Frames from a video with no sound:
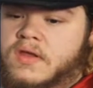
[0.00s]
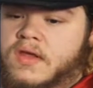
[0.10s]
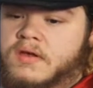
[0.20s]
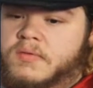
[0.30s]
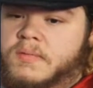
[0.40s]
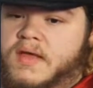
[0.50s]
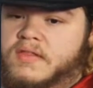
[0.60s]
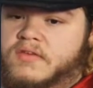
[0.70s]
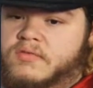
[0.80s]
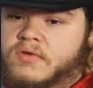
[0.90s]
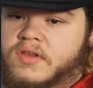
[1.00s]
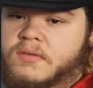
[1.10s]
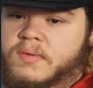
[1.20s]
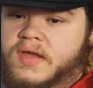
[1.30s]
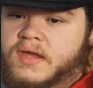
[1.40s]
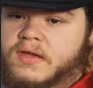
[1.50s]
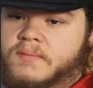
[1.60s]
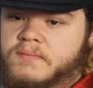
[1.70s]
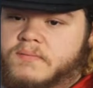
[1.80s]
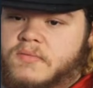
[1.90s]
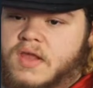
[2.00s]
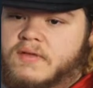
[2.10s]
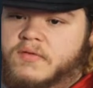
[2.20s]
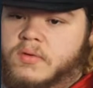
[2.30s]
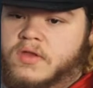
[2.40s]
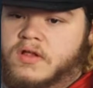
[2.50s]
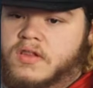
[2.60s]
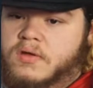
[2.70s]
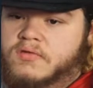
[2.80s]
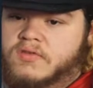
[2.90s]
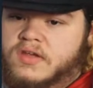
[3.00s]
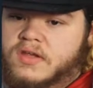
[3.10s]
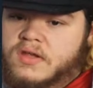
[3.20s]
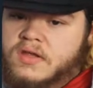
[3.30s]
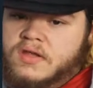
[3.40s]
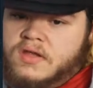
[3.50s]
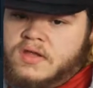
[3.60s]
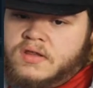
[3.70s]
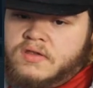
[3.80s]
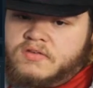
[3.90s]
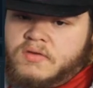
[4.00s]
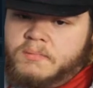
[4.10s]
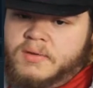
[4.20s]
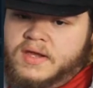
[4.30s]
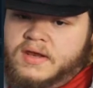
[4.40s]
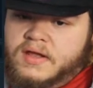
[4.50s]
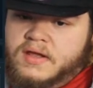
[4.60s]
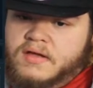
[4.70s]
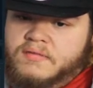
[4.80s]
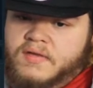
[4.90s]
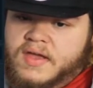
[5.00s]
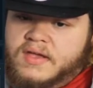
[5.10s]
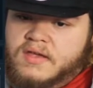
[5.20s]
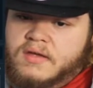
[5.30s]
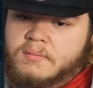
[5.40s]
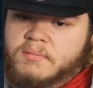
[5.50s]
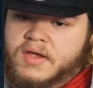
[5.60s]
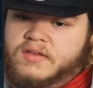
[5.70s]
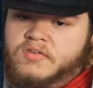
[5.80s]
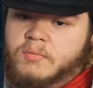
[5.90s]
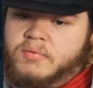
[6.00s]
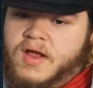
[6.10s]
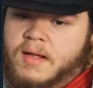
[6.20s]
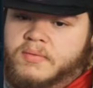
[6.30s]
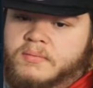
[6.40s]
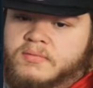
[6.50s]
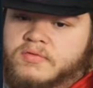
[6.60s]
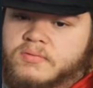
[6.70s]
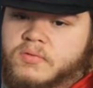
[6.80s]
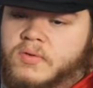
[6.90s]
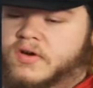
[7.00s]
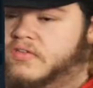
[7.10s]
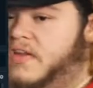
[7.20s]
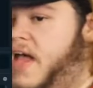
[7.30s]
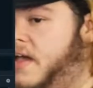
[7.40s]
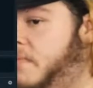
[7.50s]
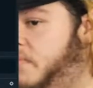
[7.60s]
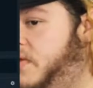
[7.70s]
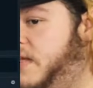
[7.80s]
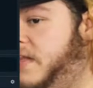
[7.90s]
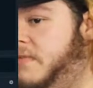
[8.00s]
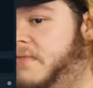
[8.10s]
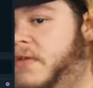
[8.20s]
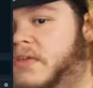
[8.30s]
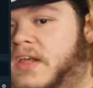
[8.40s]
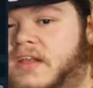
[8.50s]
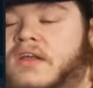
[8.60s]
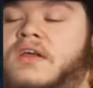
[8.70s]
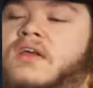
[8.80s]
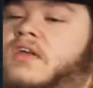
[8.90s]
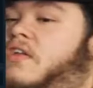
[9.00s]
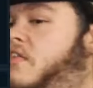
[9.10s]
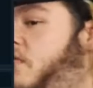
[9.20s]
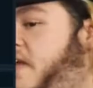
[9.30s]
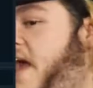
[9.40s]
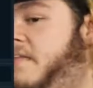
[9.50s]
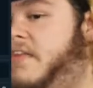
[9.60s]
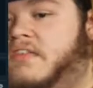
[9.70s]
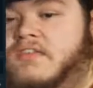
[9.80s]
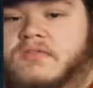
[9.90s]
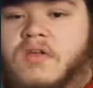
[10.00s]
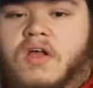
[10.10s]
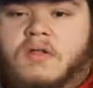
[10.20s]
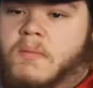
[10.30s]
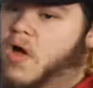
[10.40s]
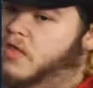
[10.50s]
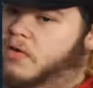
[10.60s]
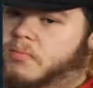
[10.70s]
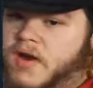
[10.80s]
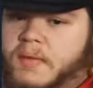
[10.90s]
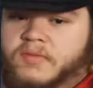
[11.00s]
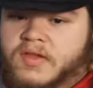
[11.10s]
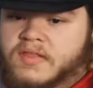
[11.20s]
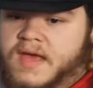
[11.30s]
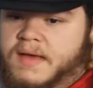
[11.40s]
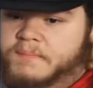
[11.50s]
and we made this really big, and if you were to look closely, there's a bit of like pixel problems where it's not completely filled in. So it's having small little problems like that